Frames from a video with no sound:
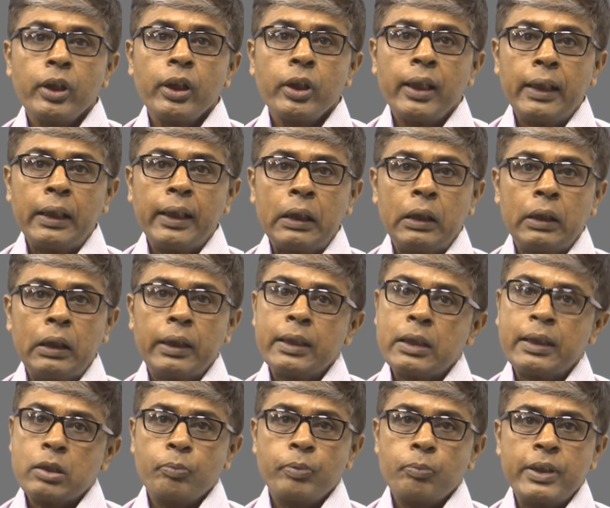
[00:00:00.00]
handle
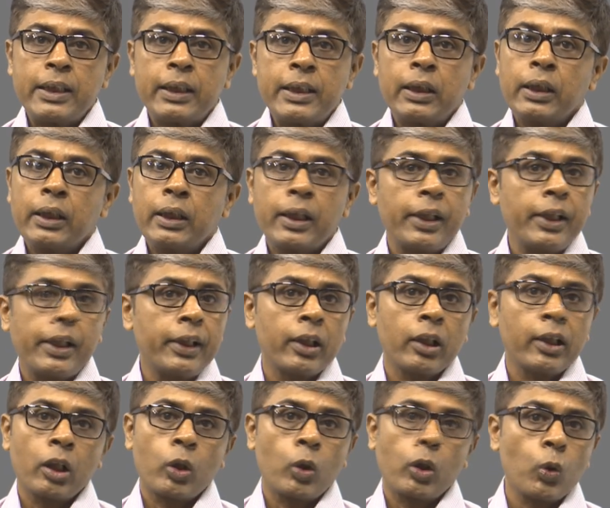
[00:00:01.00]
is basically
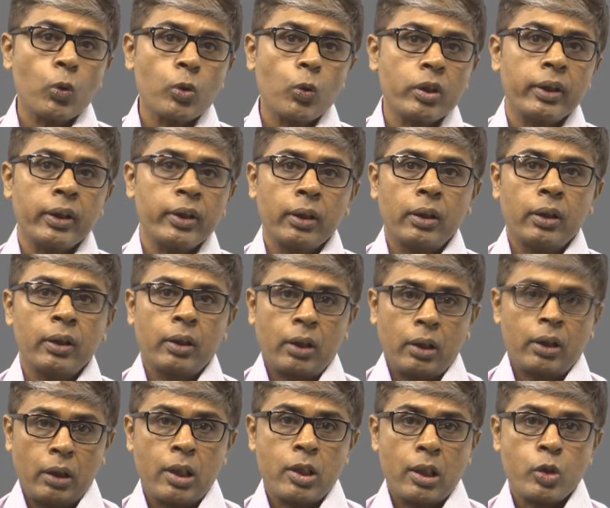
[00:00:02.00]
creating a closed
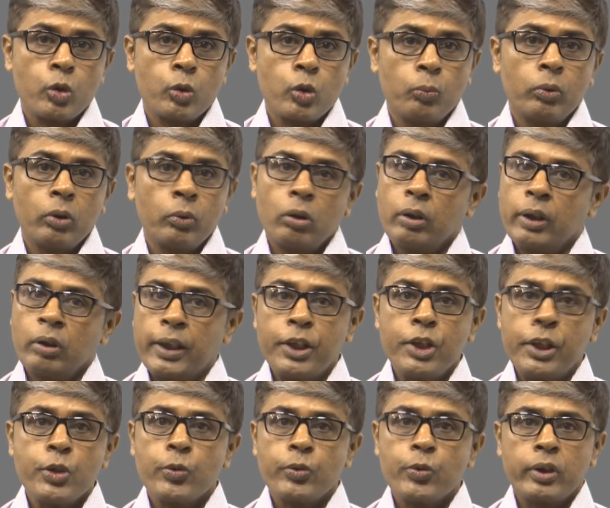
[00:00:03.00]
classroom on any
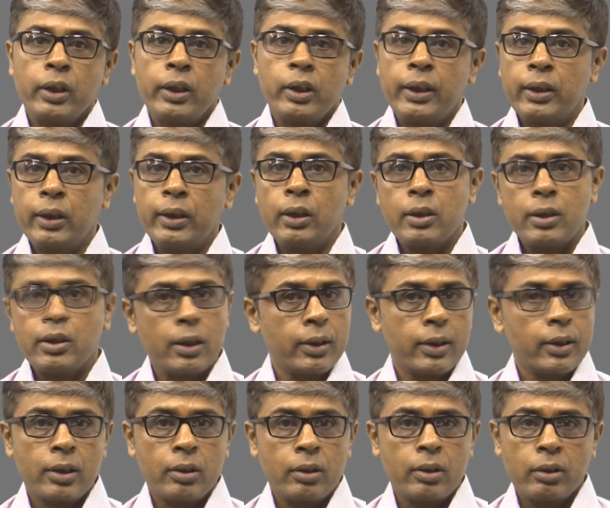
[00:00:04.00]
social handle such
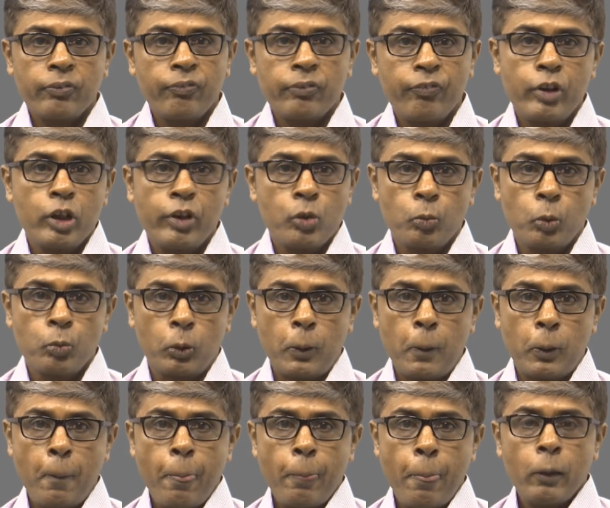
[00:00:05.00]
as Facebook.
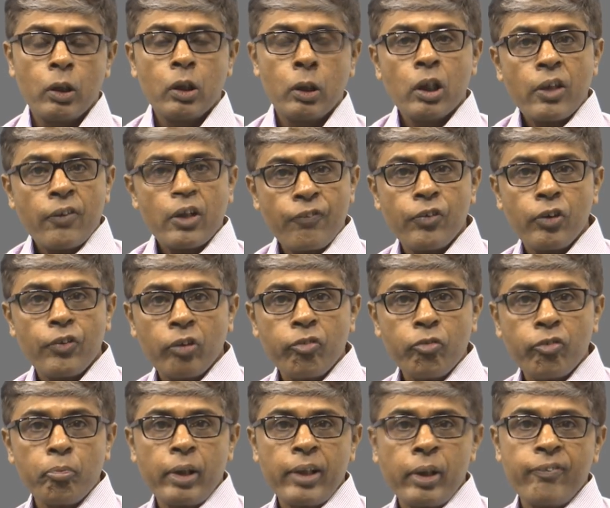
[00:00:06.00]
Few of
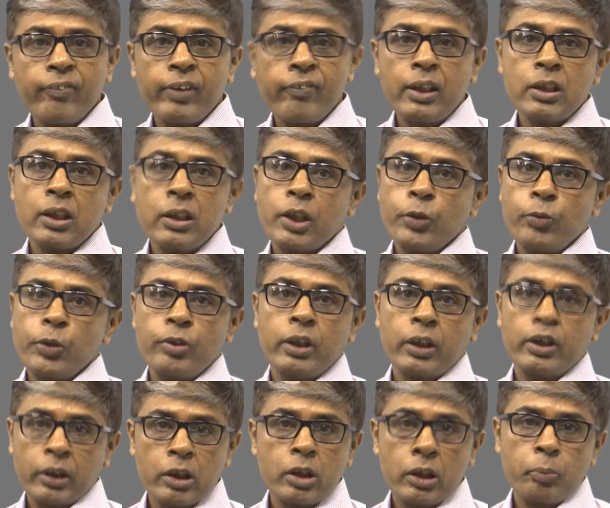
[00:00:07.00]
my friends are
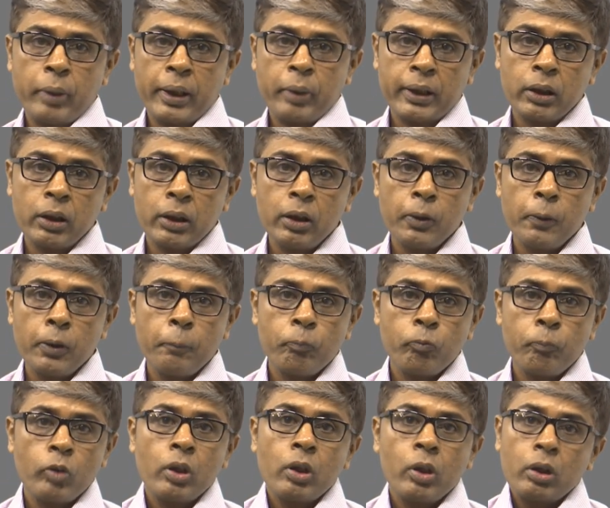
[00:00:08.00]
using this method
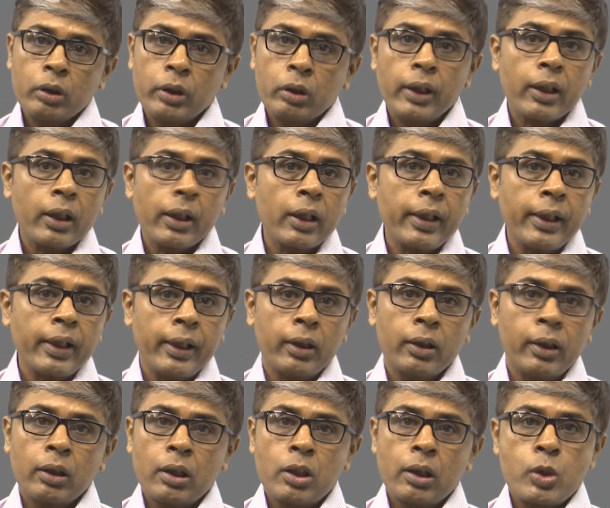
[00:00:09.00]
they
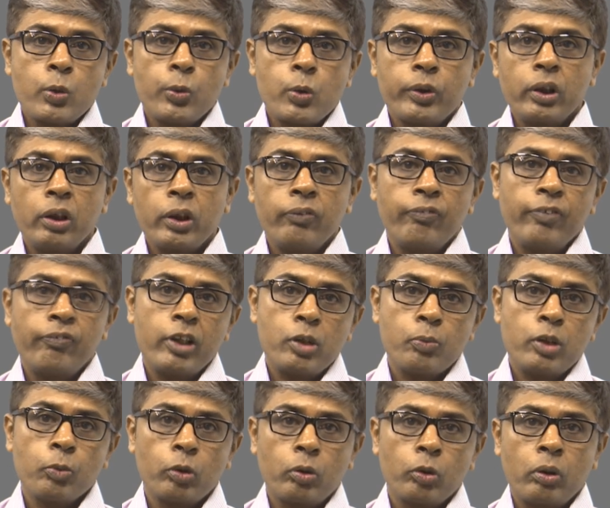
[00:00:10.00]
create a social
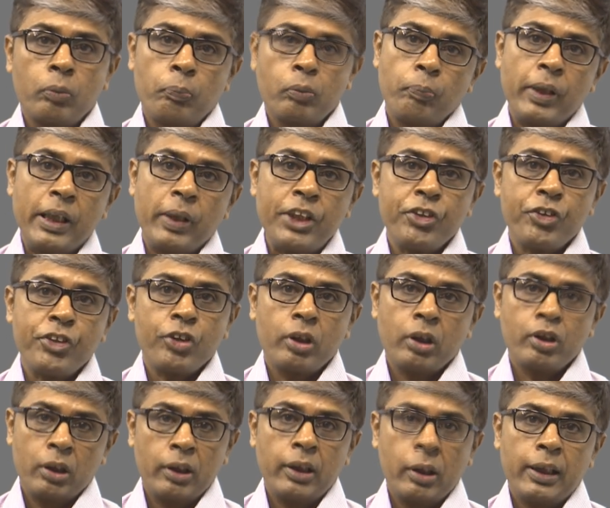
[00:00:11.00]
Facebook page
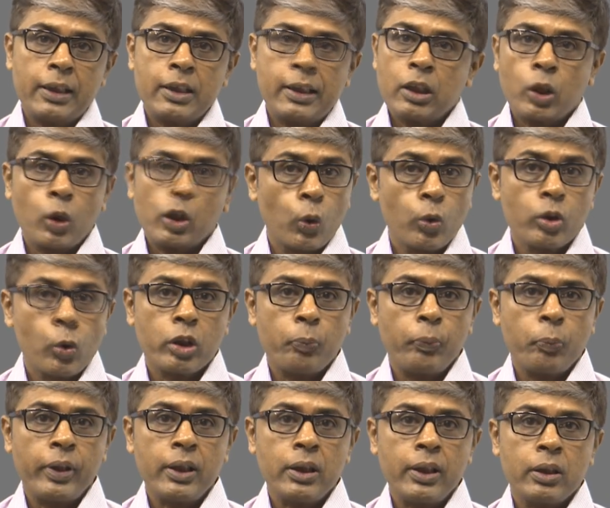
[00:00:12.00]
that is a closed
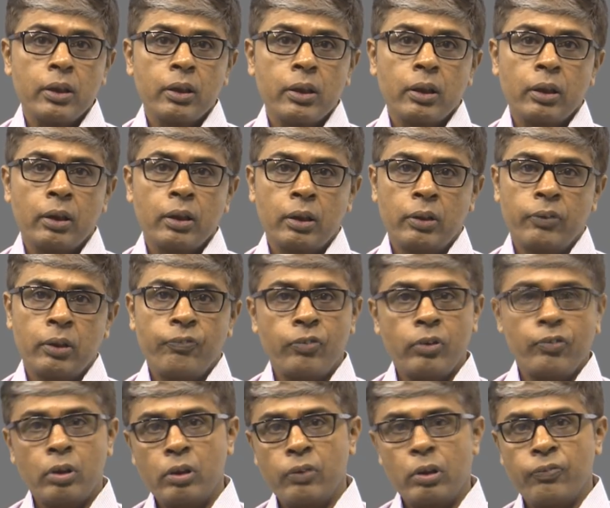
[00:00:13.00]
page uh,
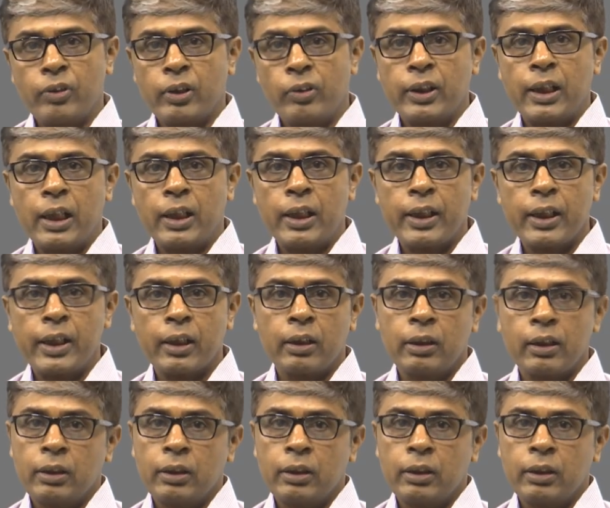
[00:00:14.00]
for, for the article